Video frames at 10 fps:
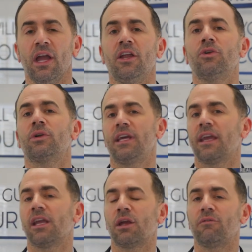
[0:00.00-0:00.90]
and you're
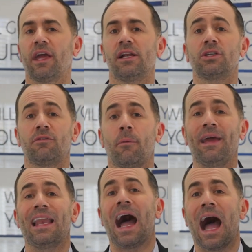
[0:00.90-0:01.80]
taking advantage of a
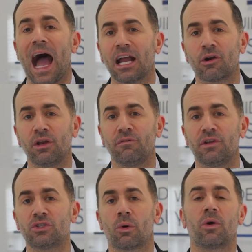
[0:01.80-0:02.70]
bit higher
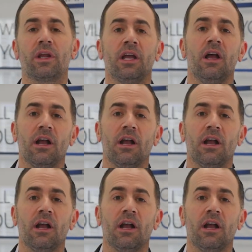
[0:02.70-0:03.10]
inventory